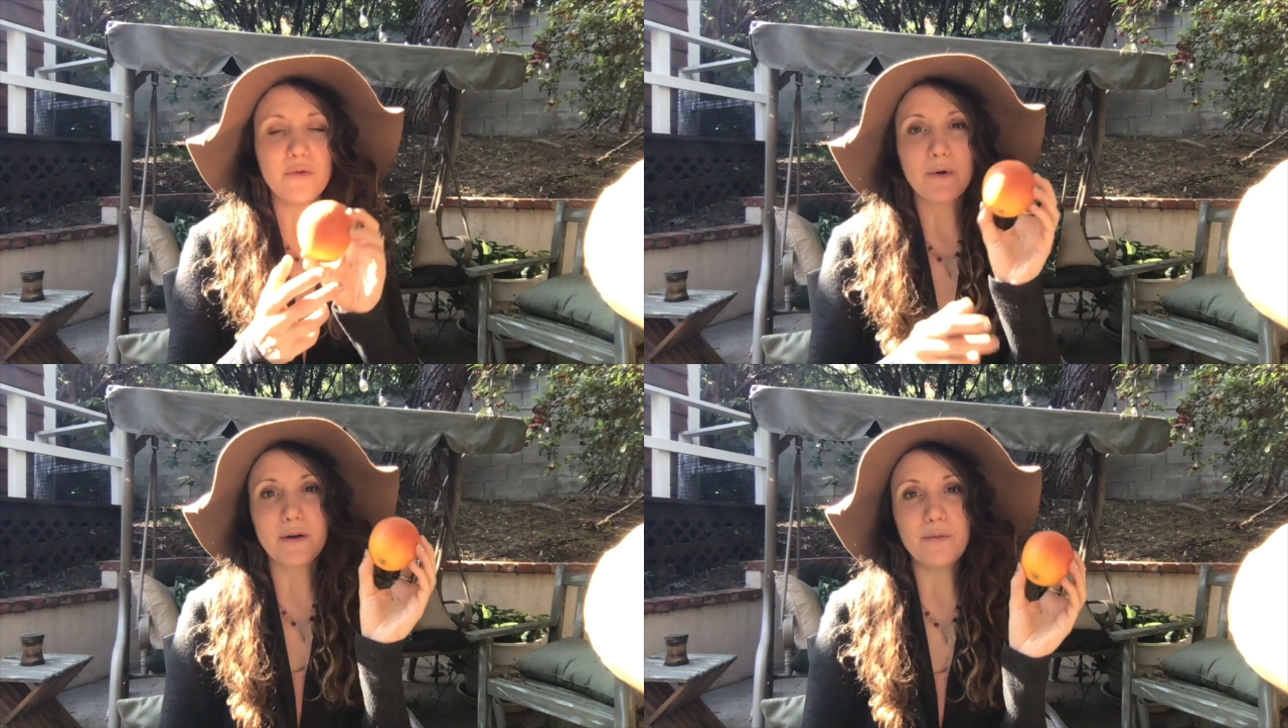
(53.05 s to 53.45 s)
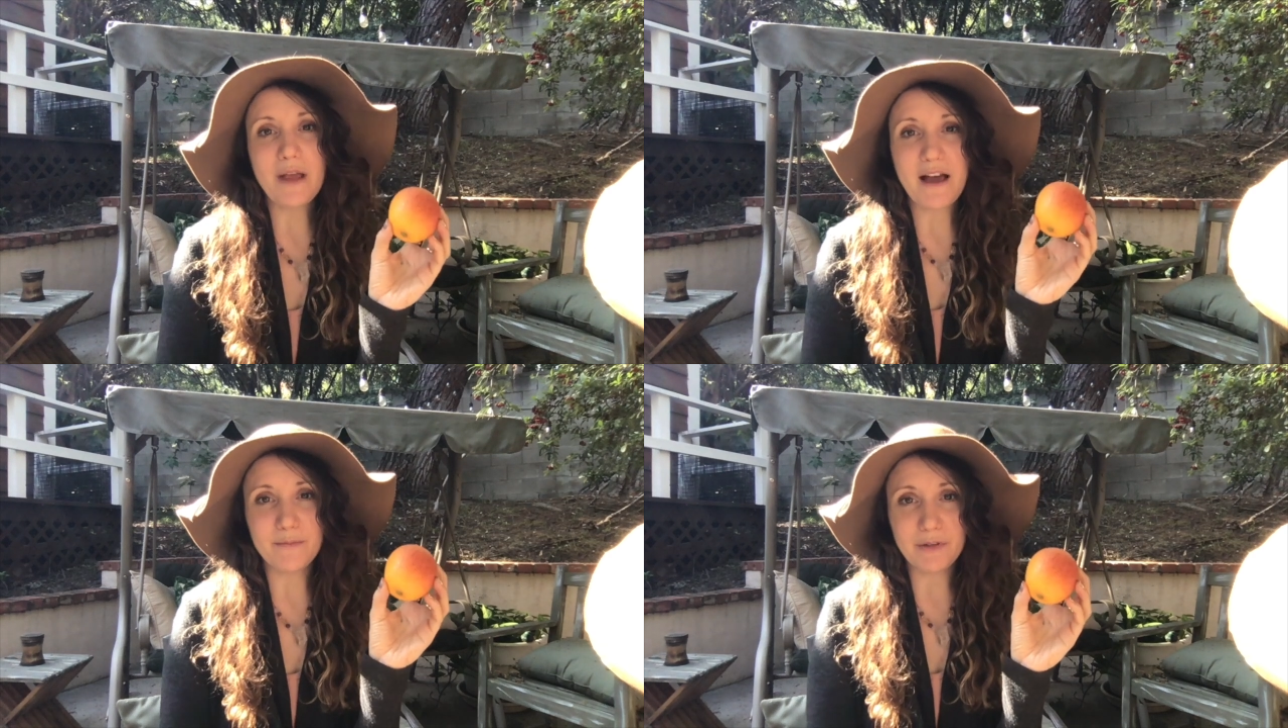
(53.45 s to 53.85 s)
we
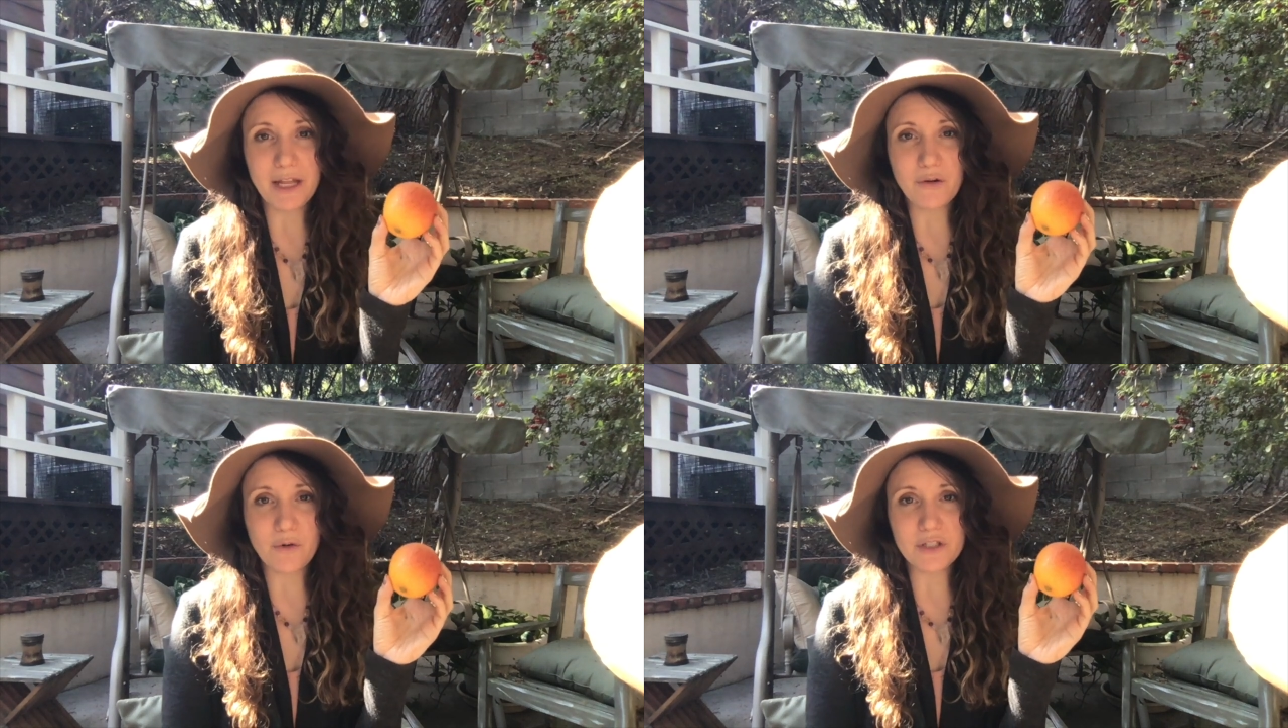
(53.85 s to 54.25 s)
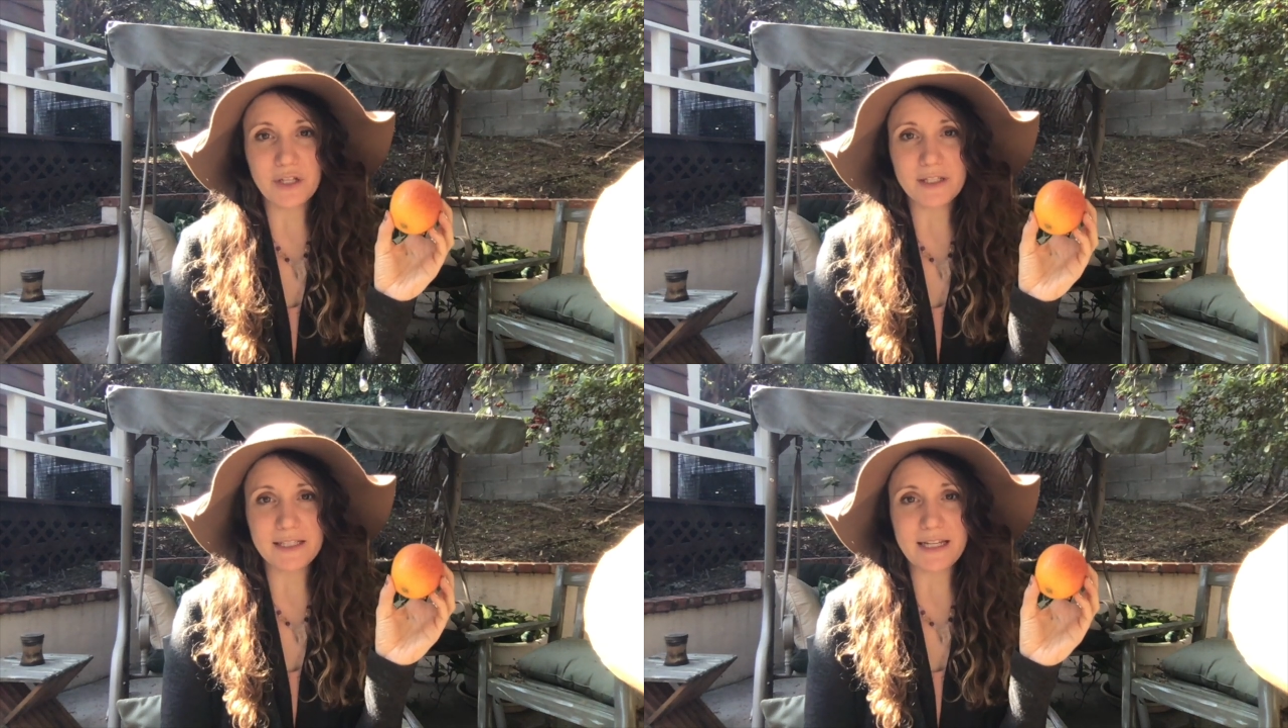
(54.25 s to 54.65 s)
have blood
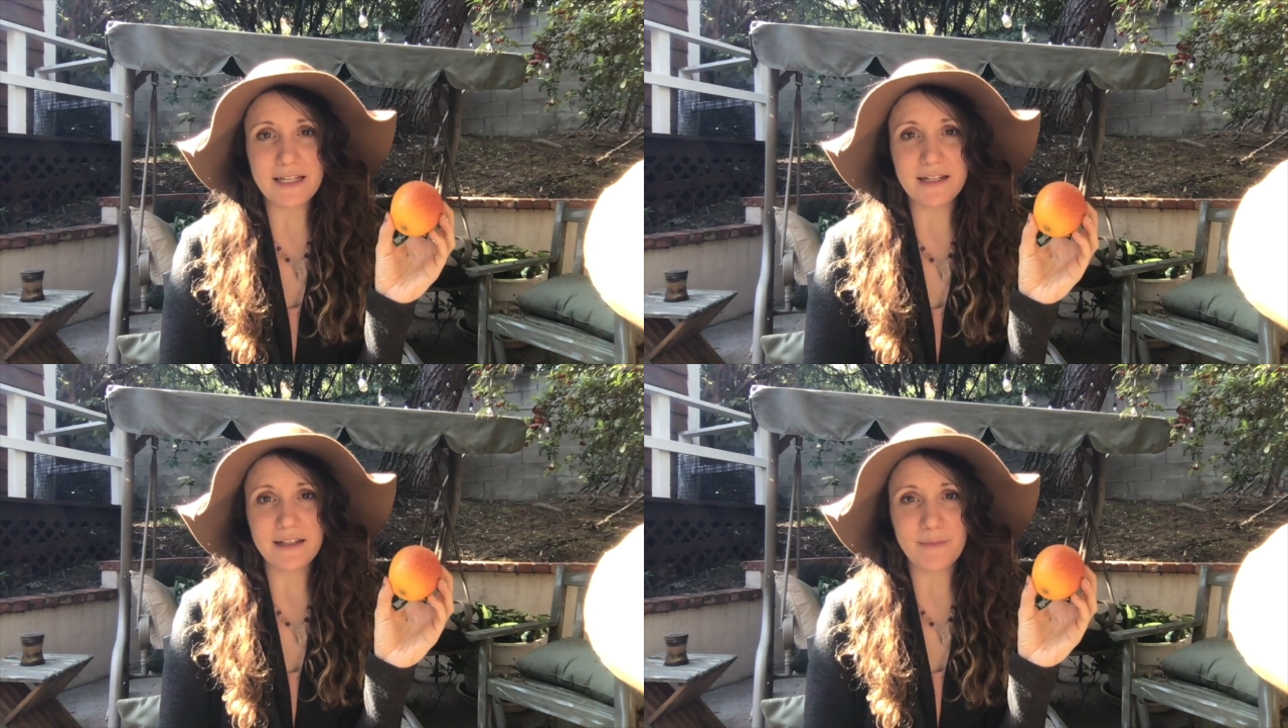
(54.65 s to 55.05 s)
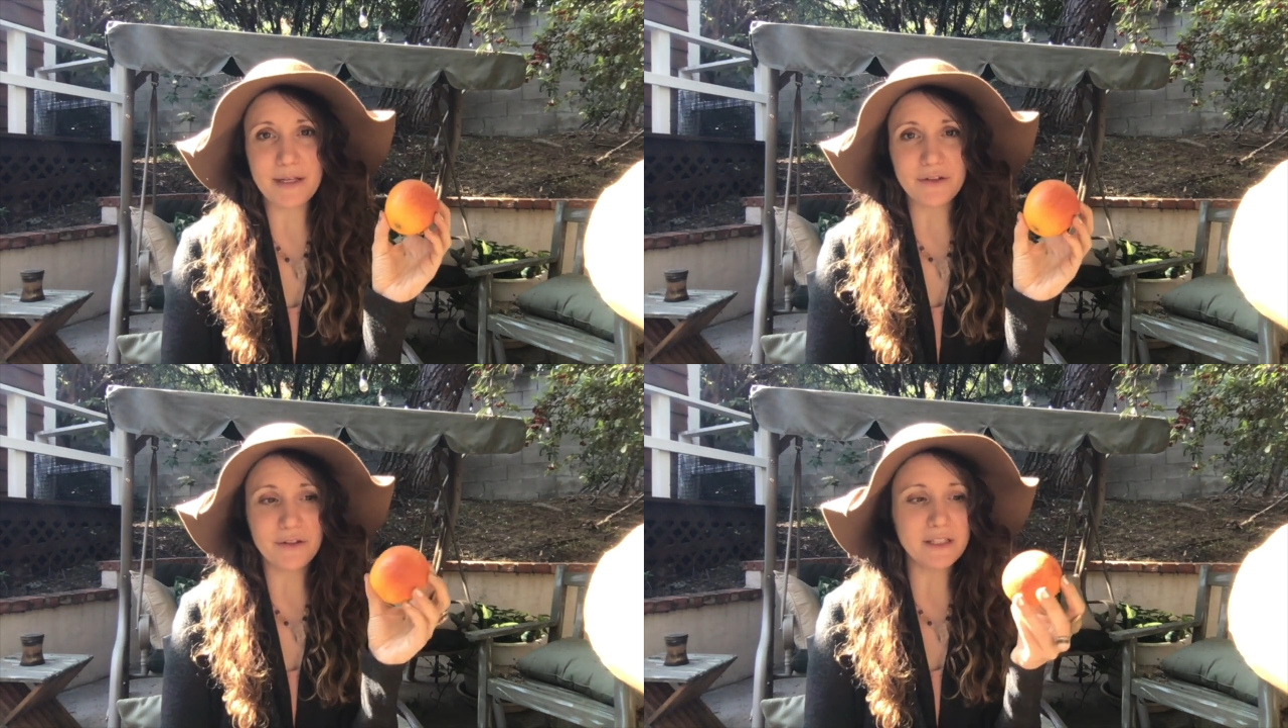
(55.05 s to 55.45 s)
oranges in the
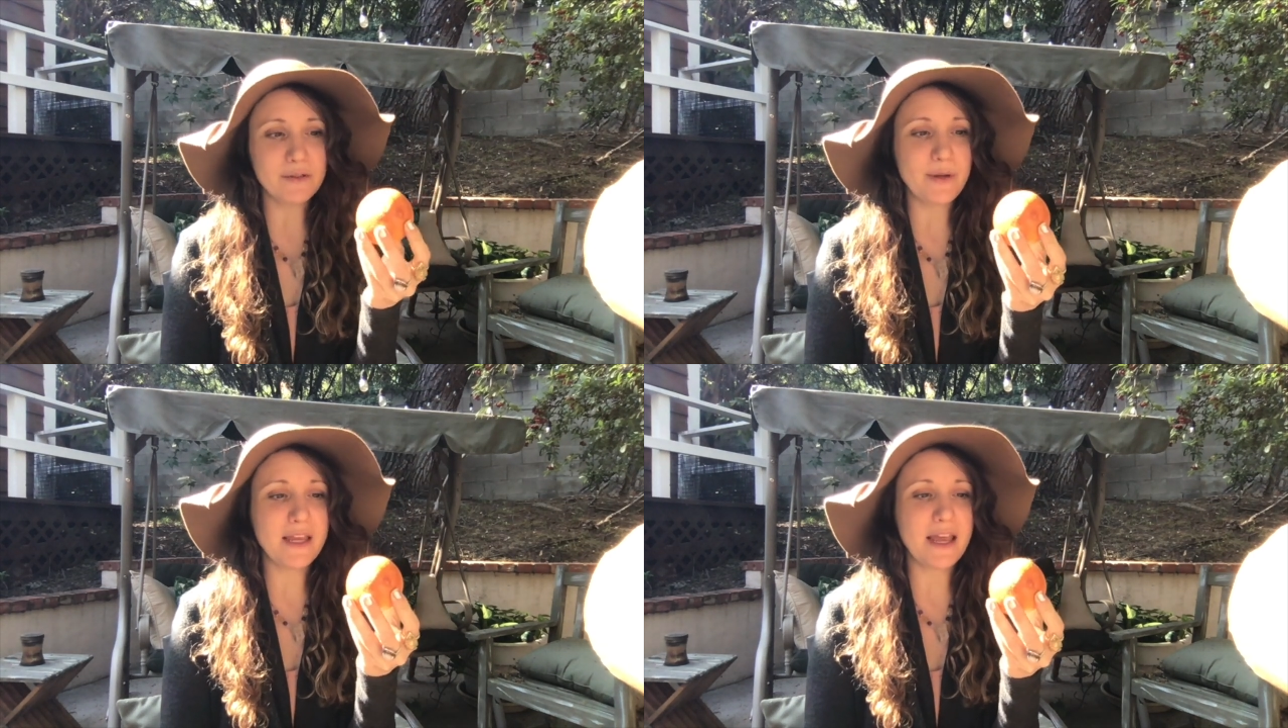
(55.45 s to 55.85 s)
bundle this week,